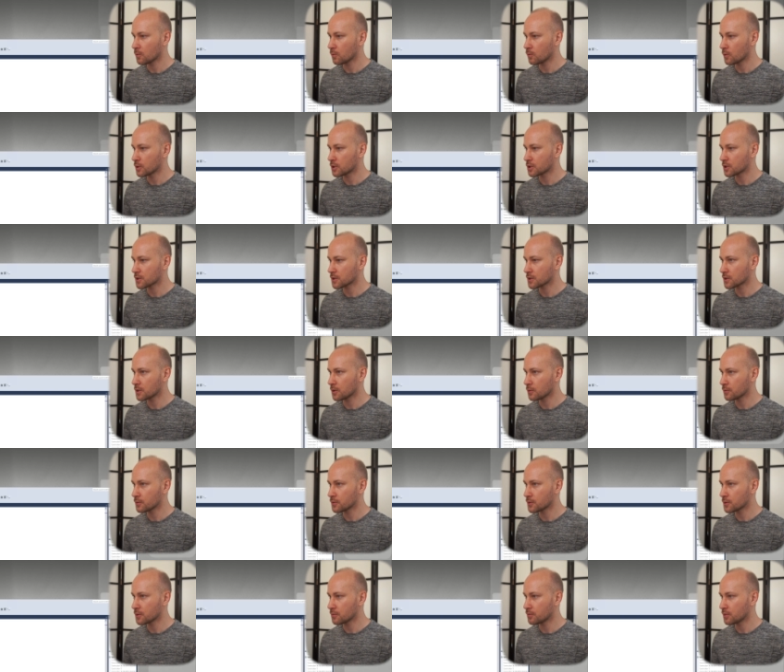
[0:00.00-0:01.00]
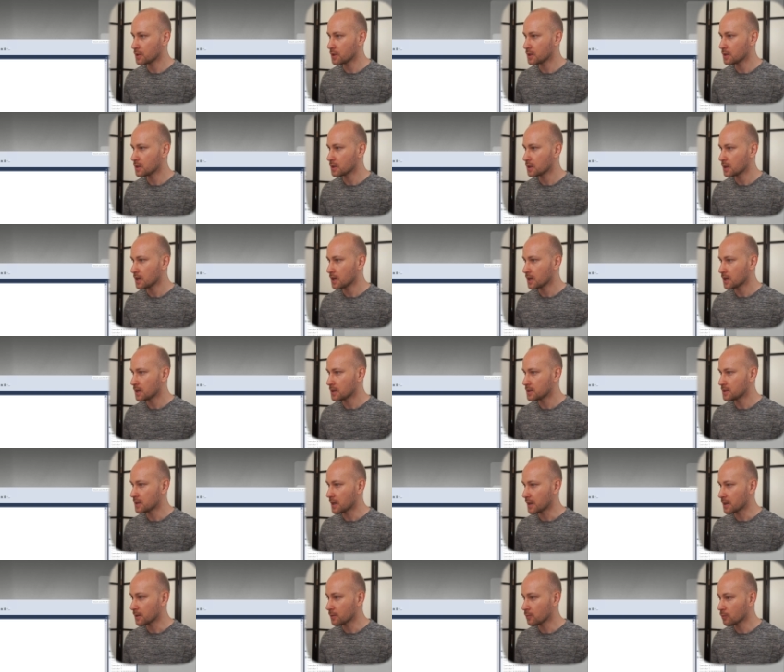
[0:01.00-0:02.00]
which is going to be
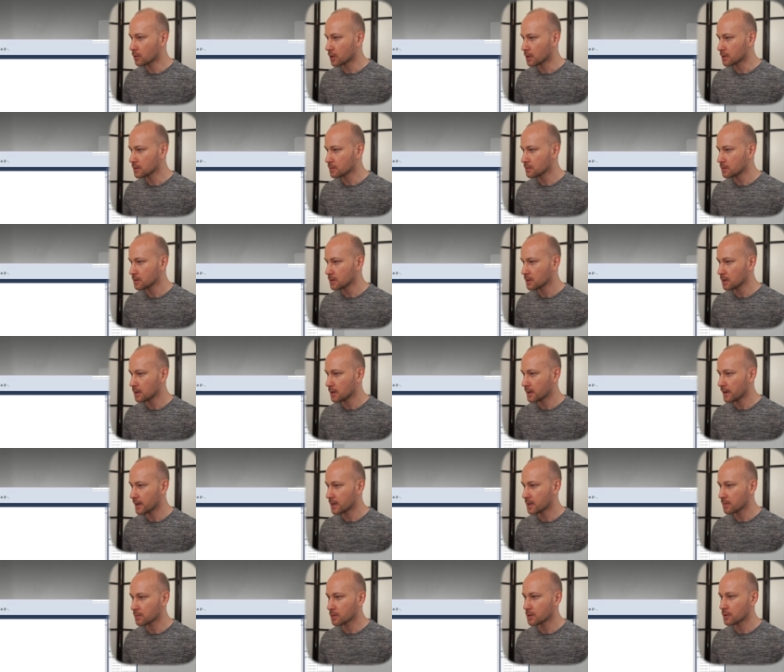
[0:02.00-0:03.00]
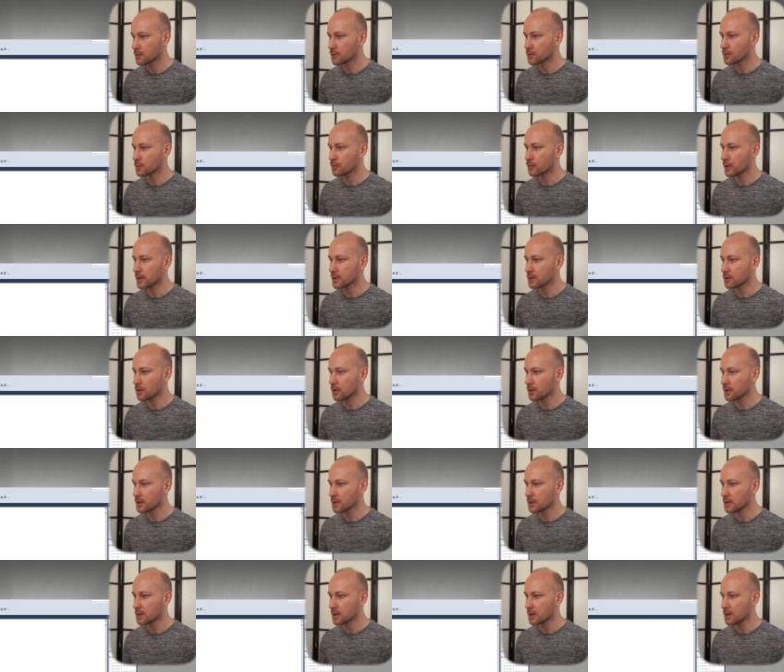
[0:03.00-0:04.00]
ninety-one, and I'm going to right
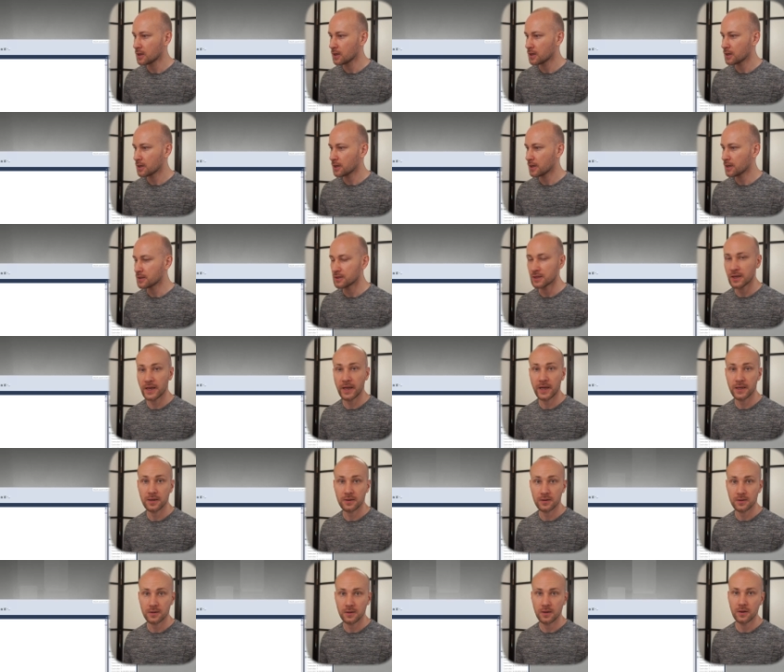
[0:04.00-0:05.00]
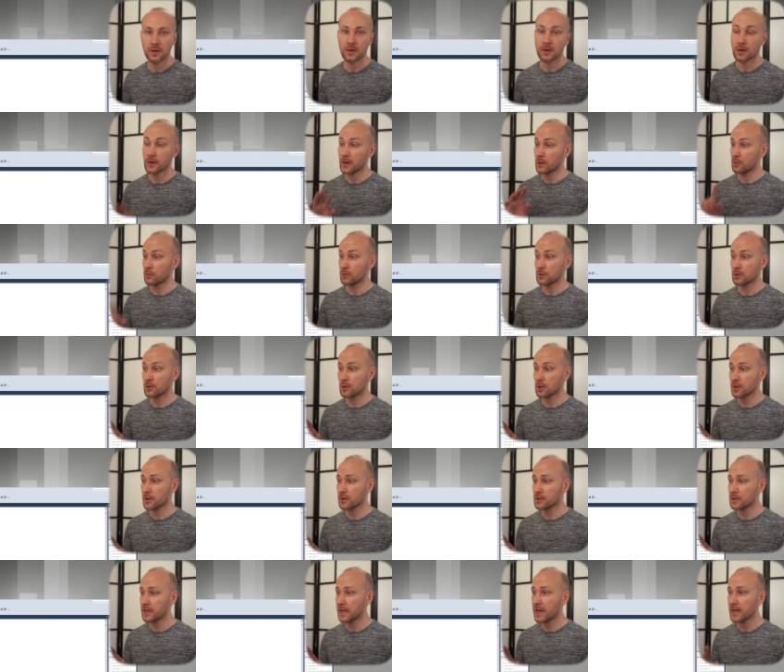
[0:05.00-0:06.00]
click and edit. All right, when you
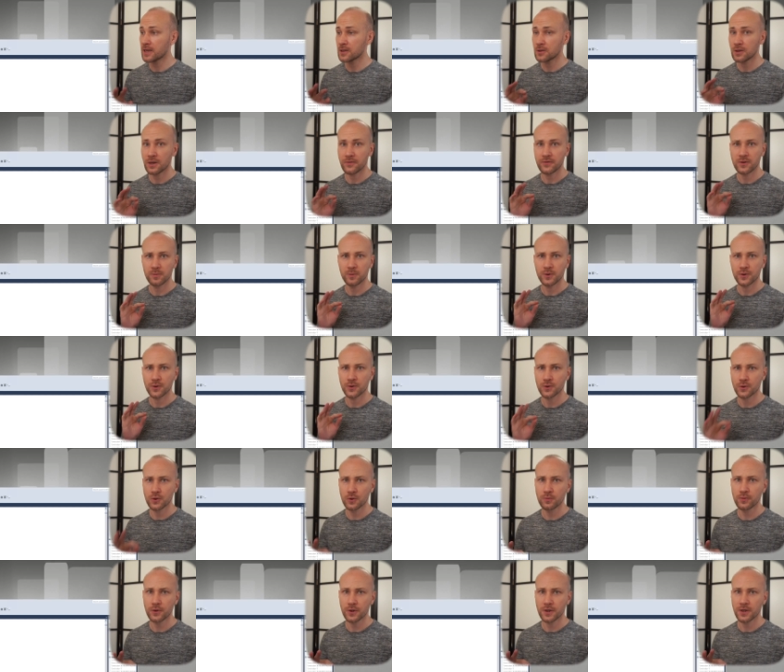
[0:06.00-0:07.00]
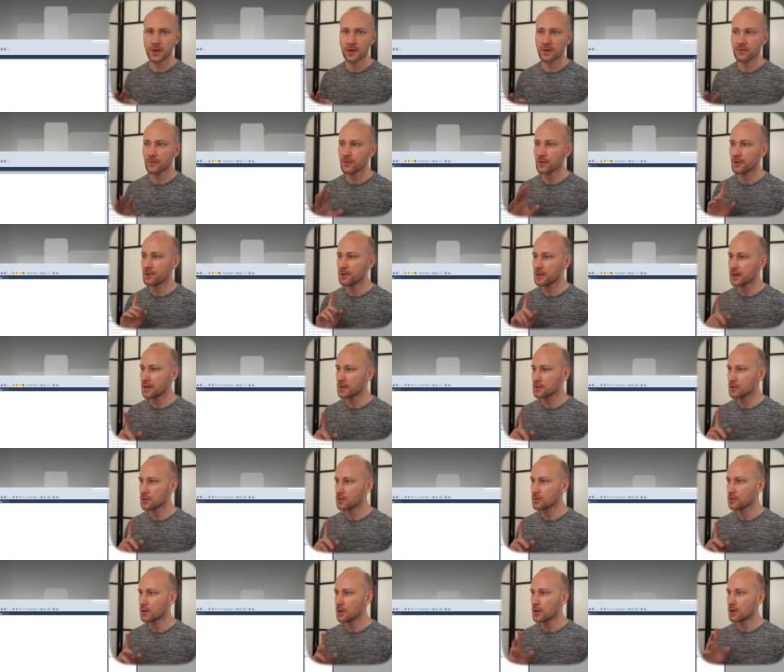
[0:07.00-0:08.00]
click on edit, you have to be super careful
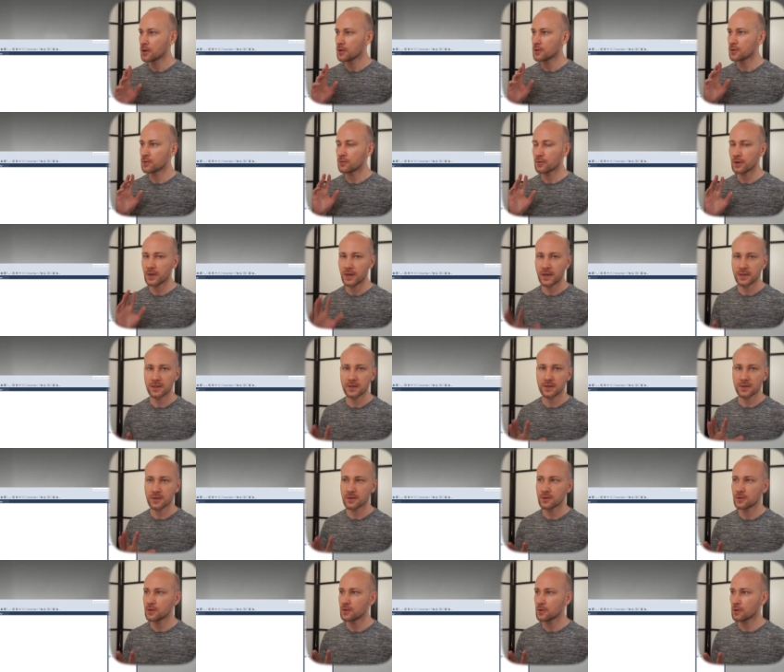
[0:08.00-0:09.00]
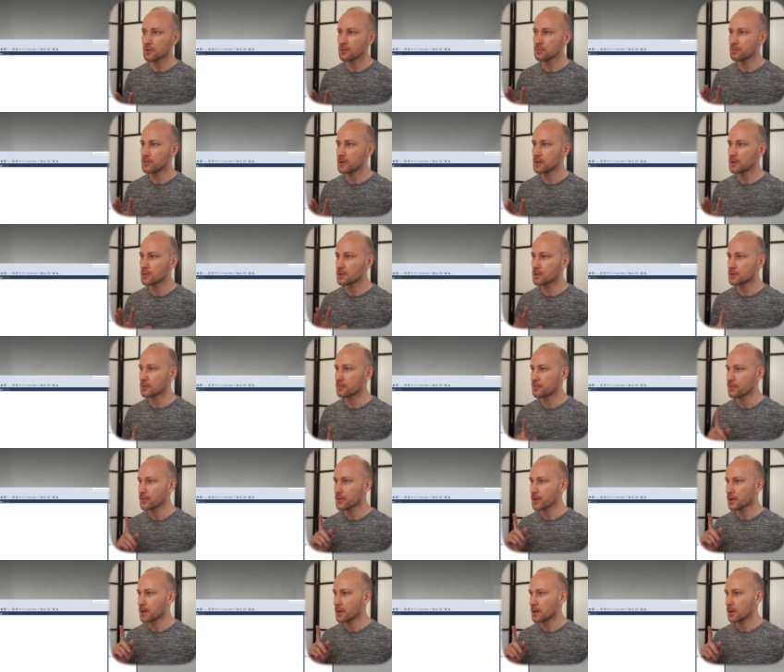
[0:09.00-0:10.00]
not to do anything you don't mean to.
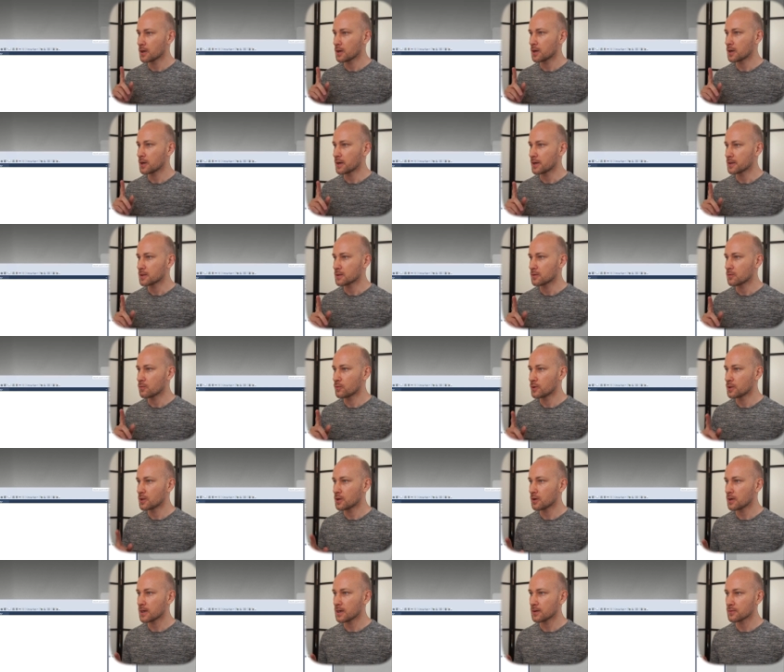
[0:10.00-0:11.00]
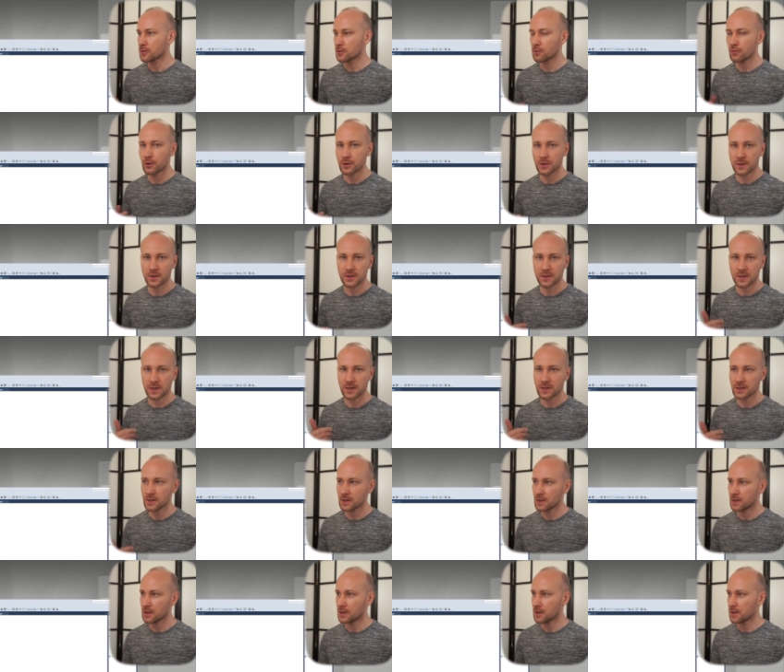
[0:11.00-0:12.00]
All right, we know our
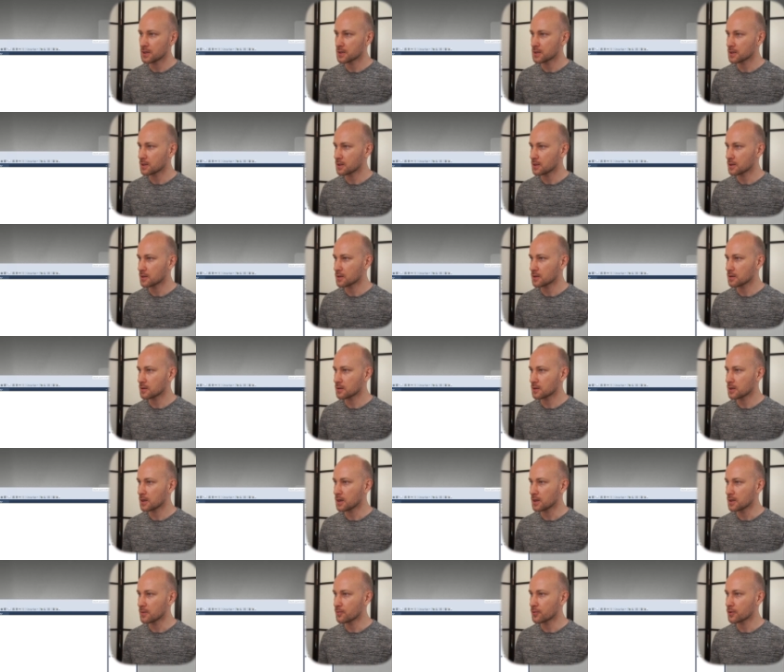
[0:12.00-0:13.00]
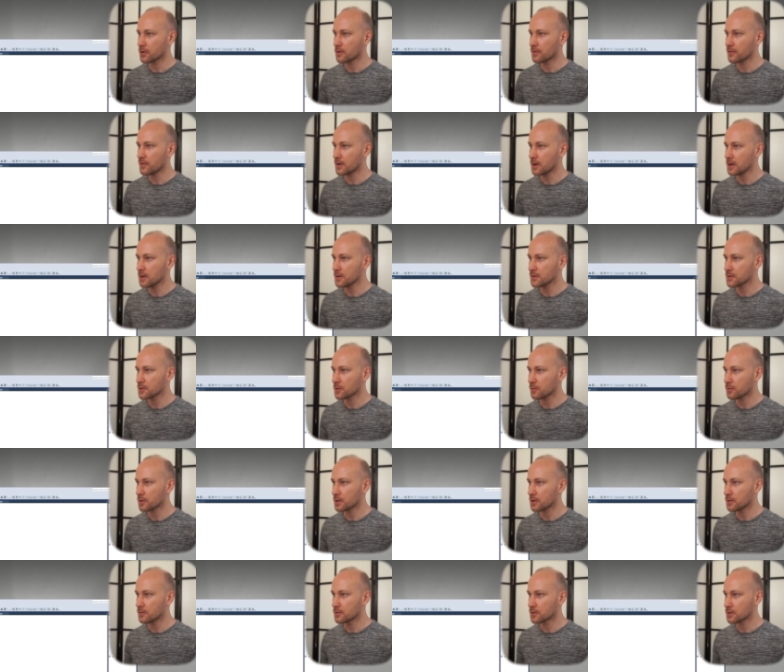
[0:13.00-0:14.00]
twenty-six is a color profile, so we're
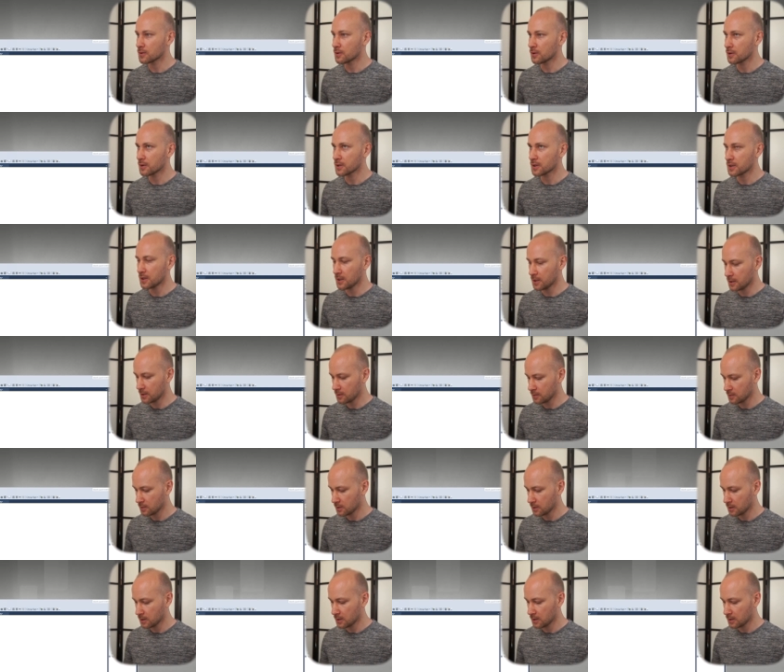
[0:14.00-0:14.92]
going to click here,